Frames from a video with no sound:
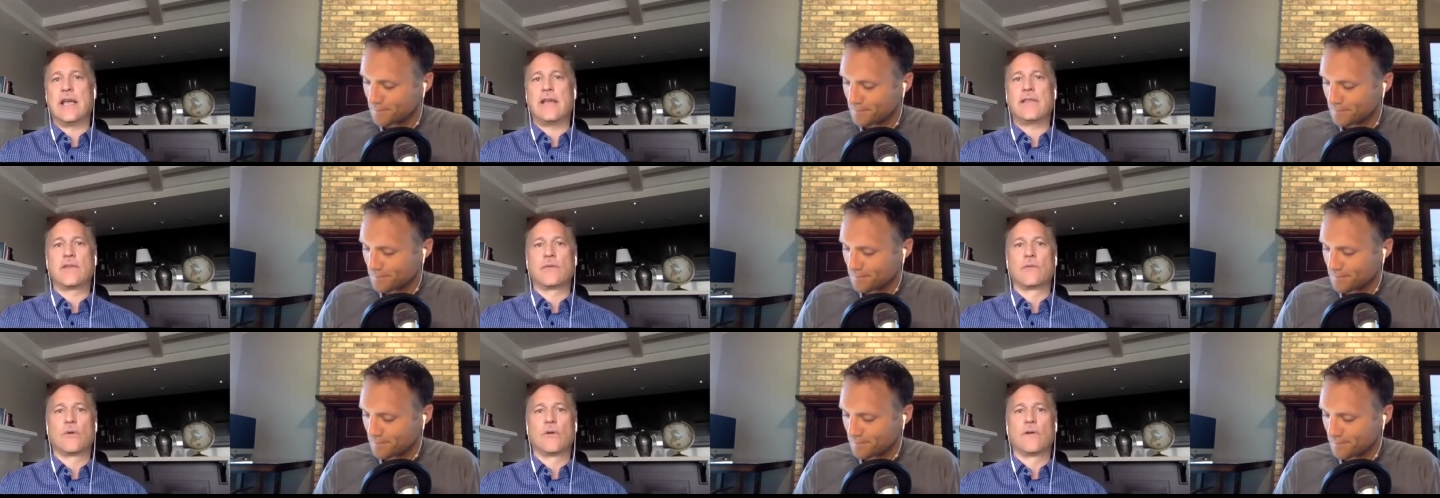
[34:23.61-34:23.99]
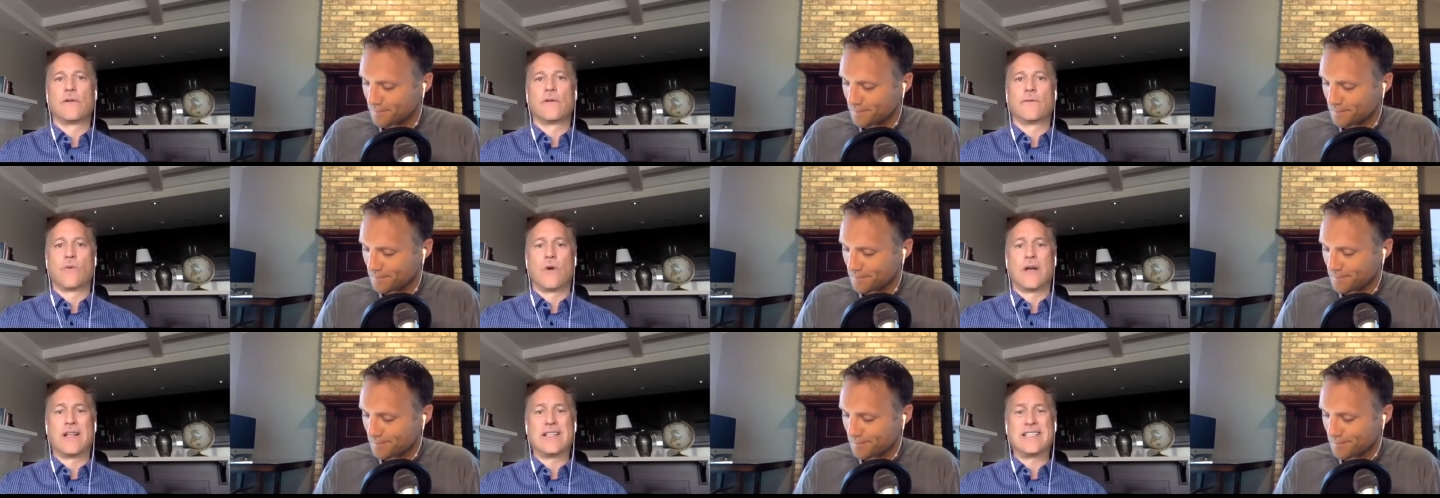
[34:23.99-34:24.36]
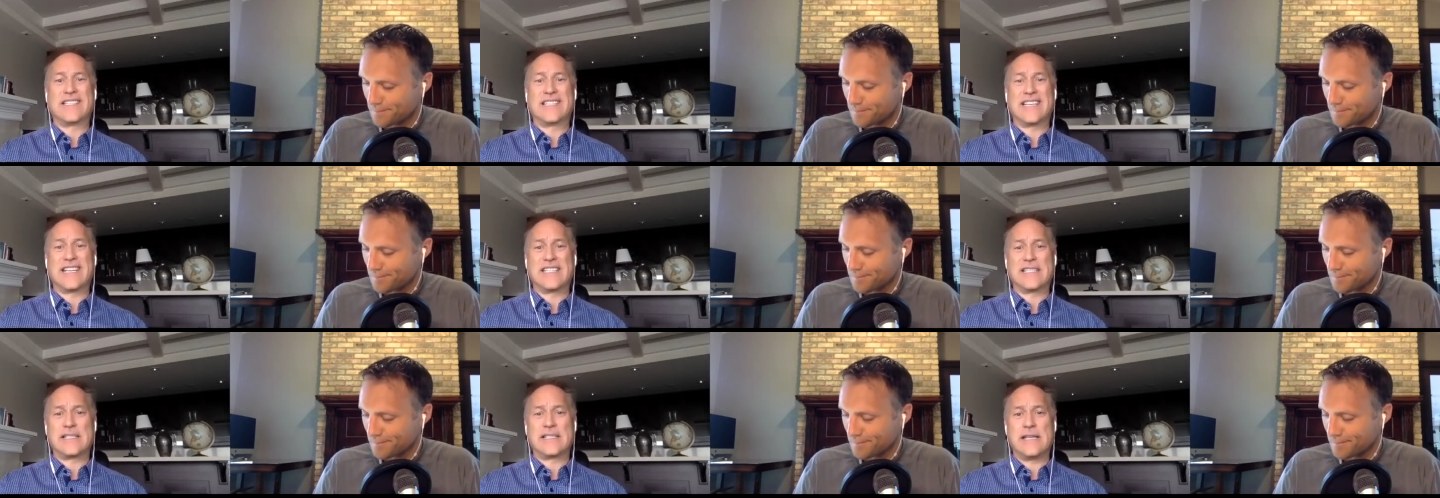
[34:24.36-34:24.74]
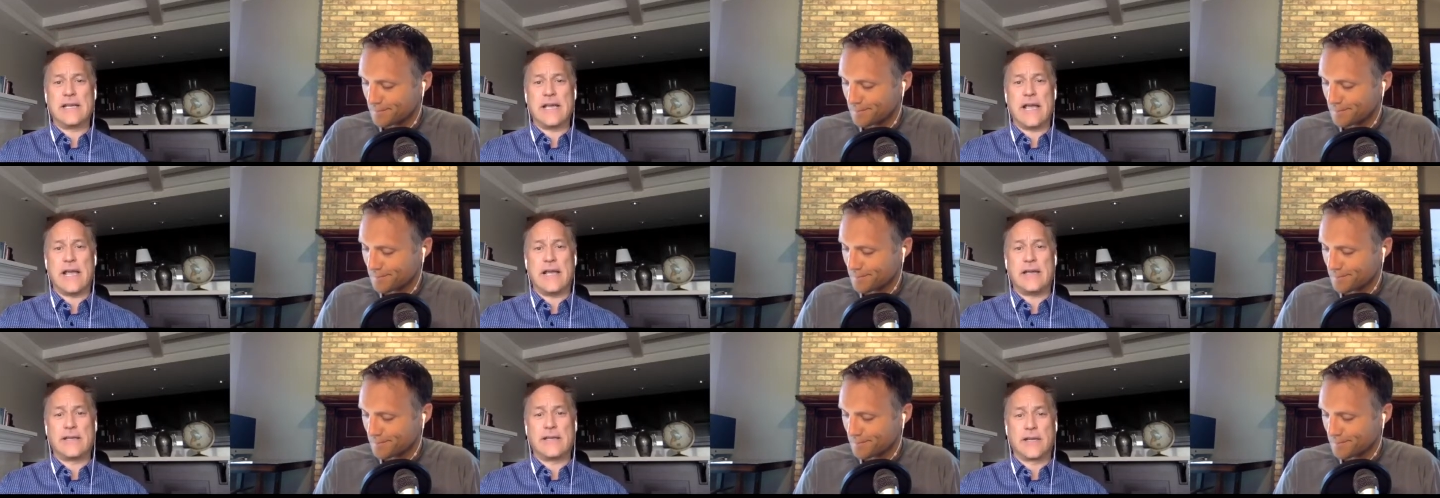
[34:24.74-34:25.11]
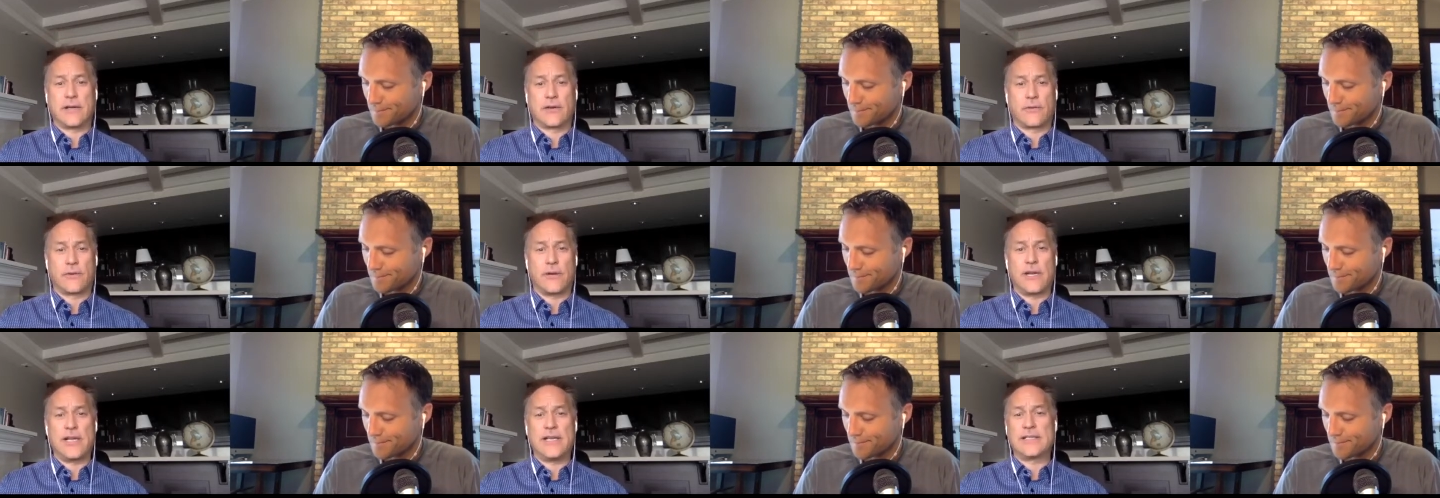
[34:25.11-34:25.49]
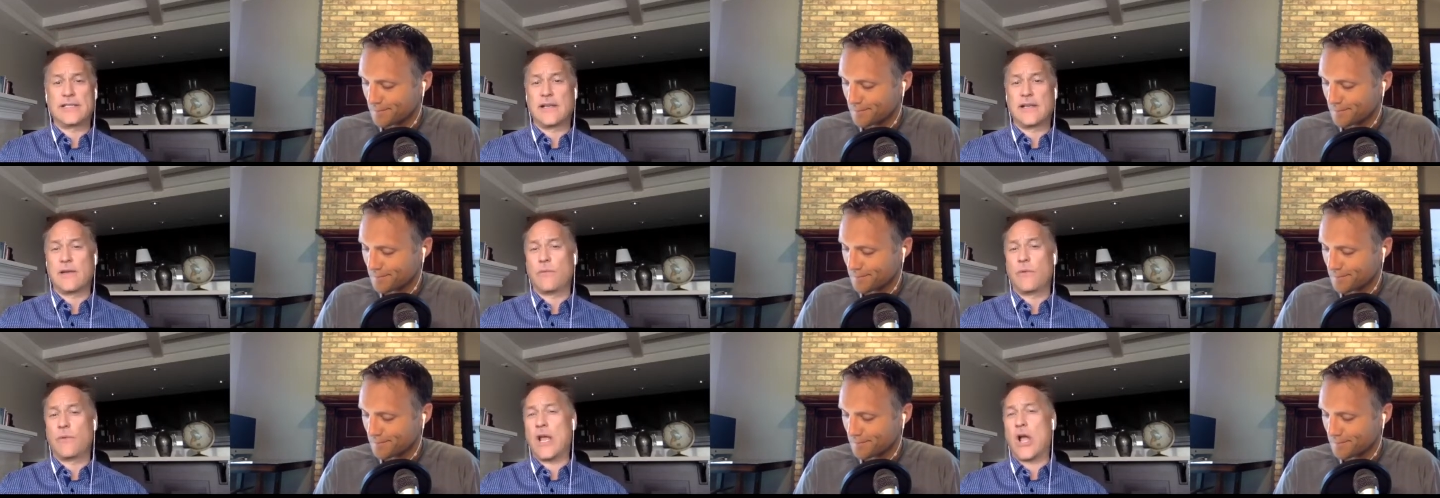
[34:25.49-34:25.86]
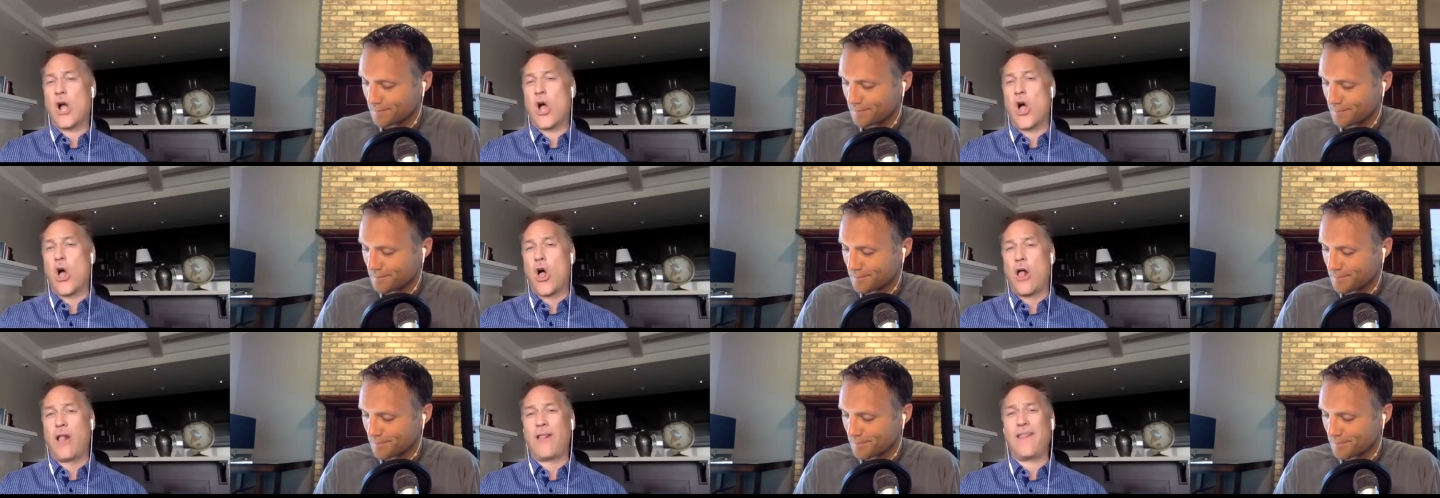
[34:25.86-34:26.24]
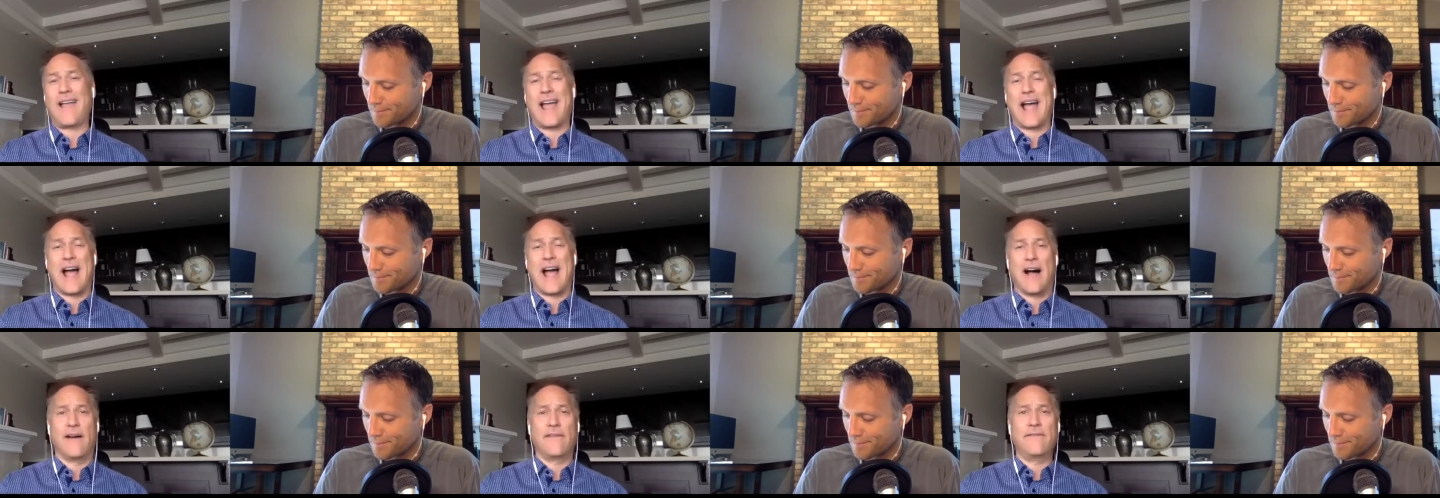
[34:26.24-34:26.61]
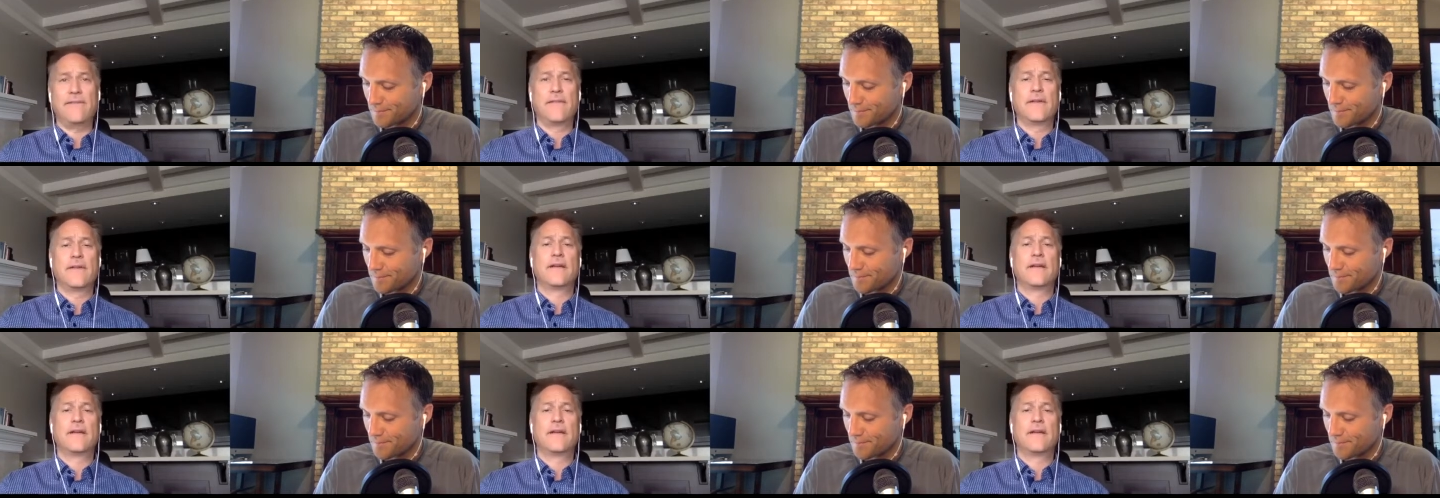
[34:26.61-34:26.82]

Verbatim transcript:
Speaker 1: the rule of 168 decrees that we all have